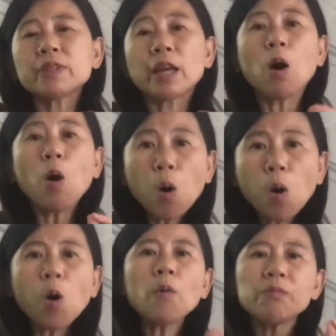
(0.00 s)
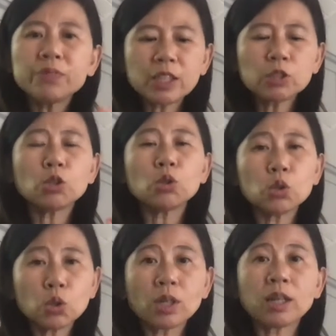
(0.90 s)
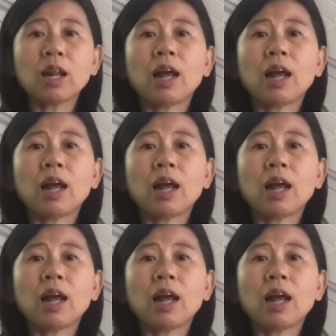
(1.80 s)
they all need to look